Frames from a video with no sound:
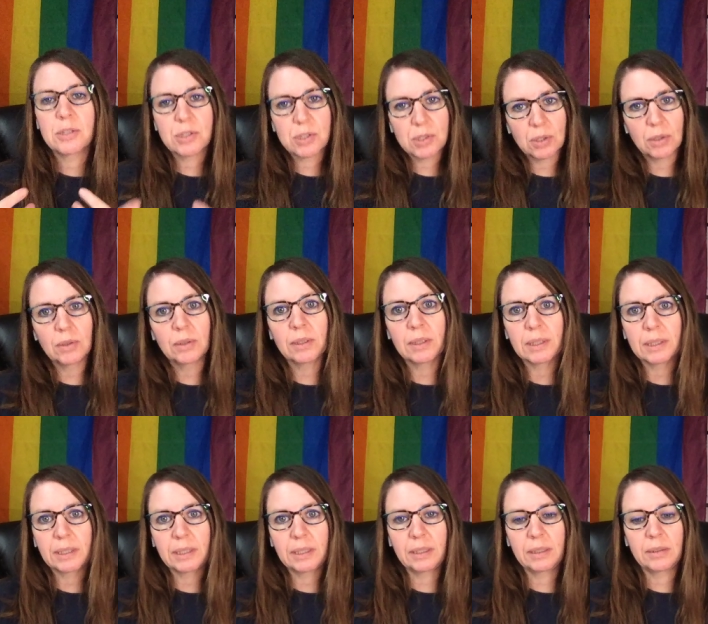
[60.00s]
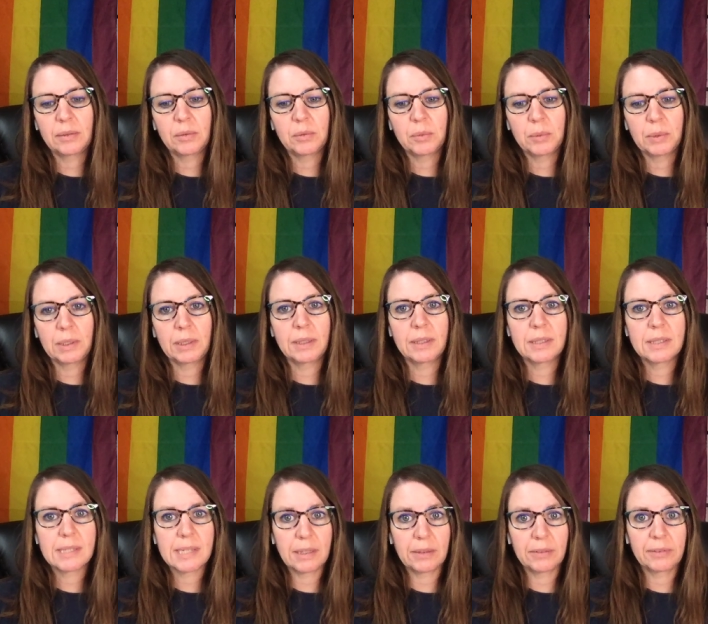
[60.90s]
certainly with
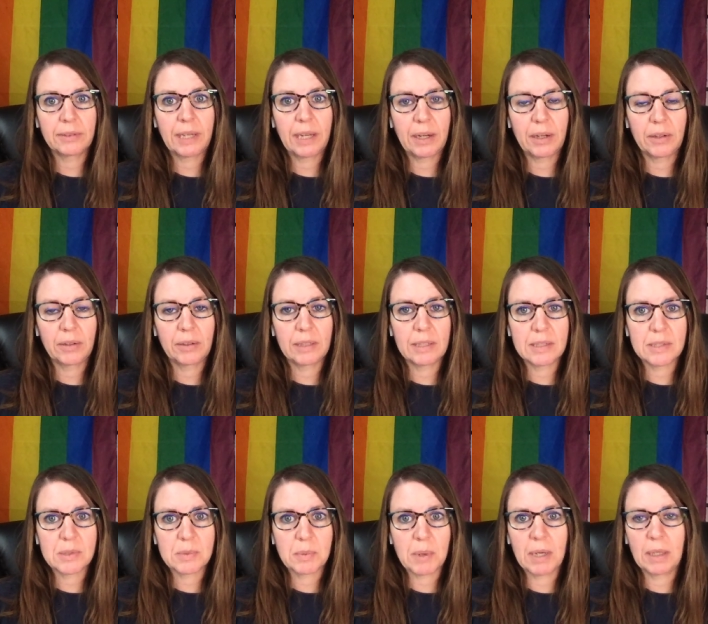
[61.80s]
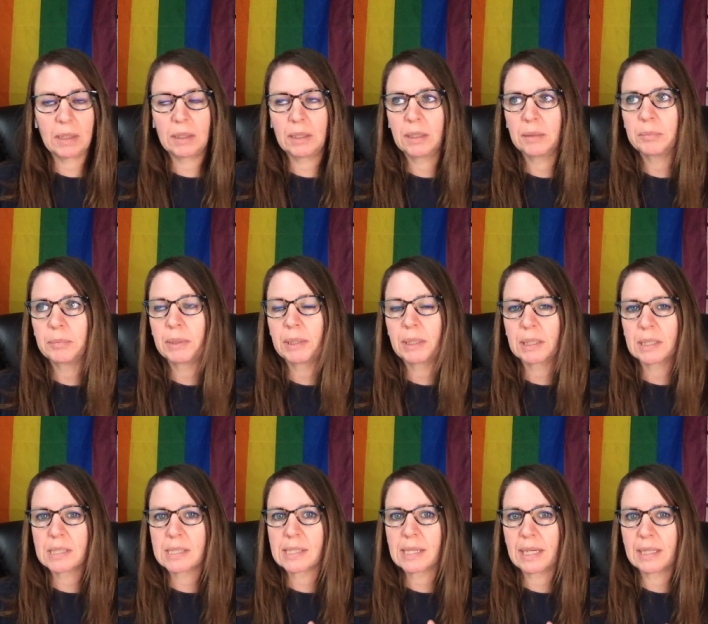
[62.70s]
self care as well,
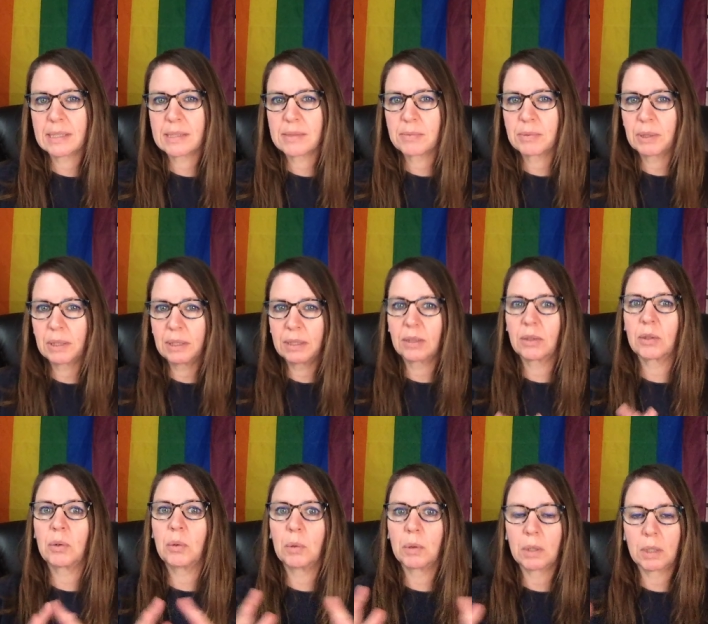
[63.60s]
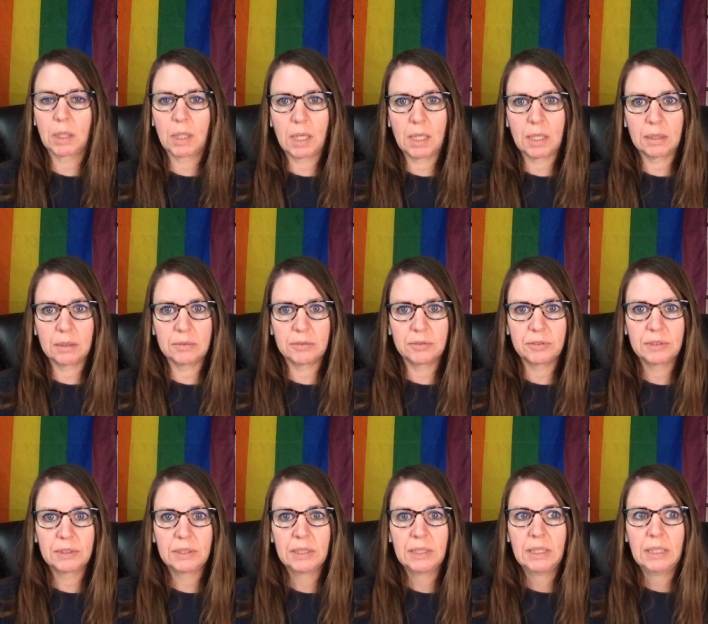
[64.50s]
because that's really the core of
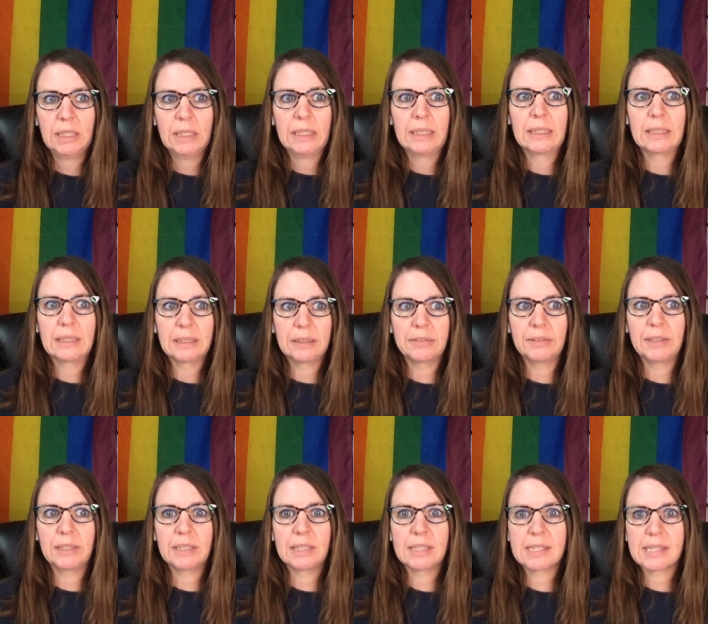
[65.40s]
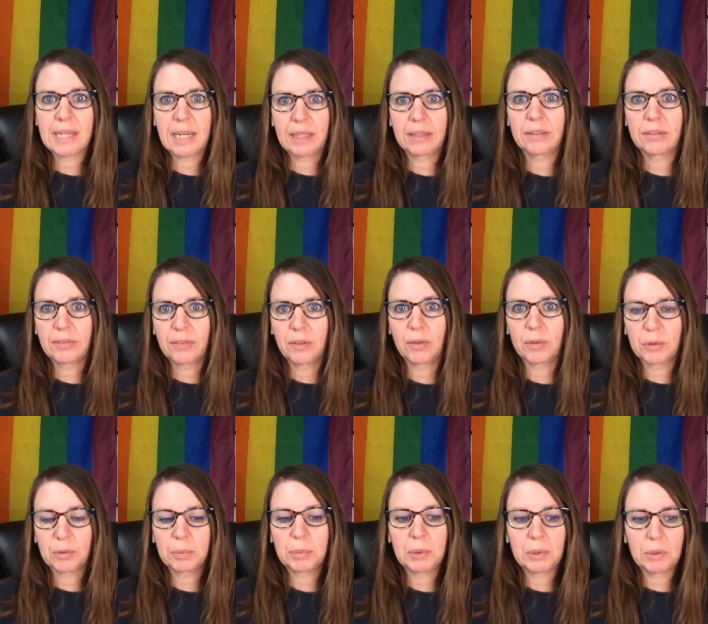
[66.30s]
living inside the
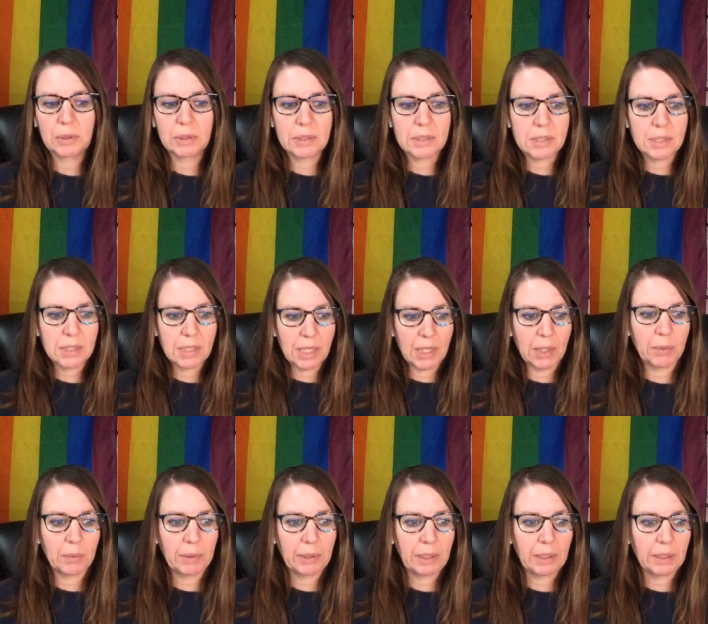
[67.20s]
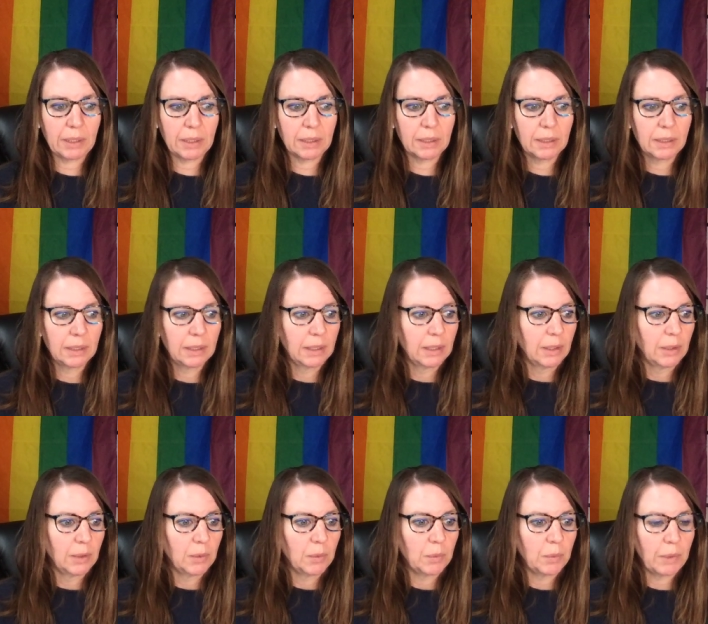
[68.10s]
vulnerable is knowing
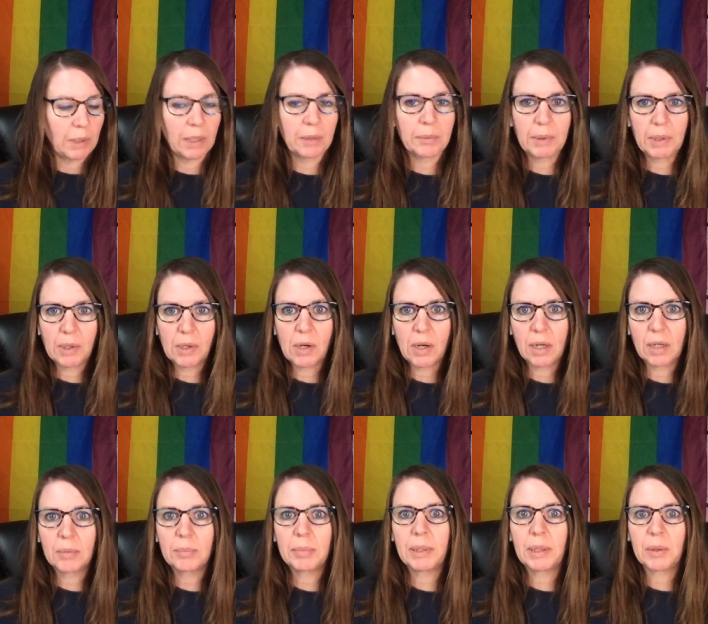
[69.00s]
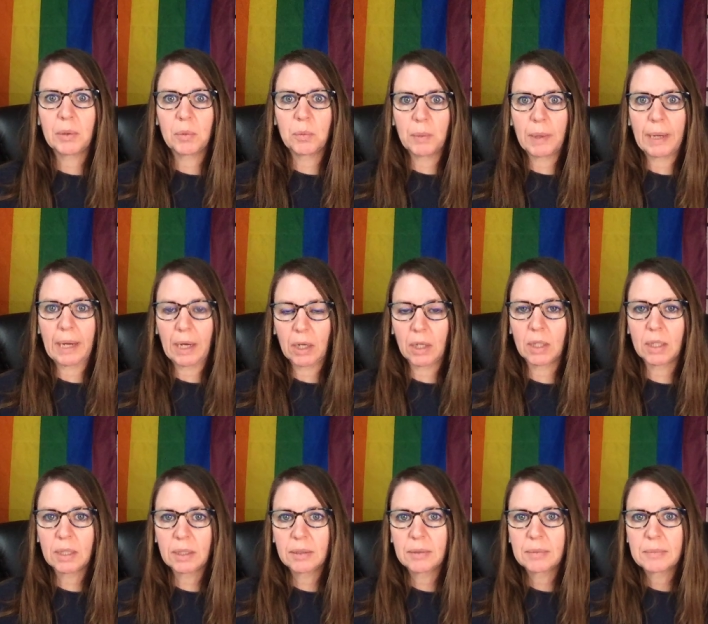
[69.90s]
where we are, being
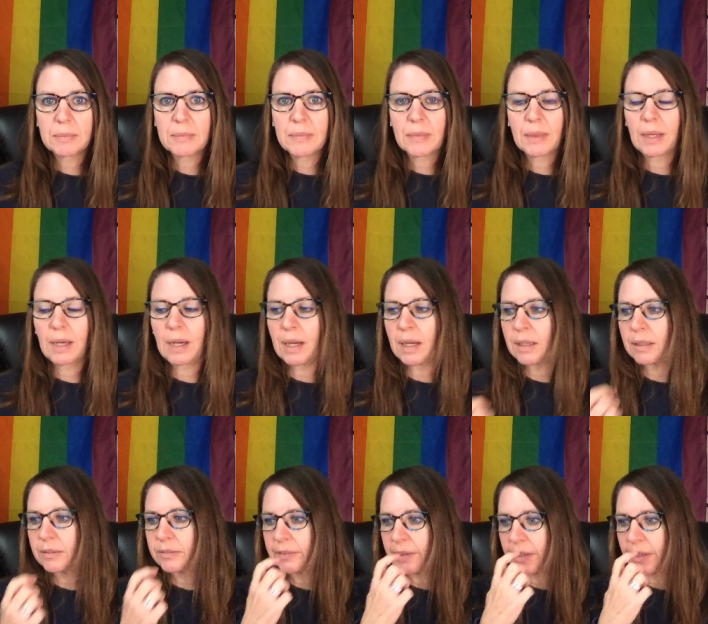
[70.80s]
aware of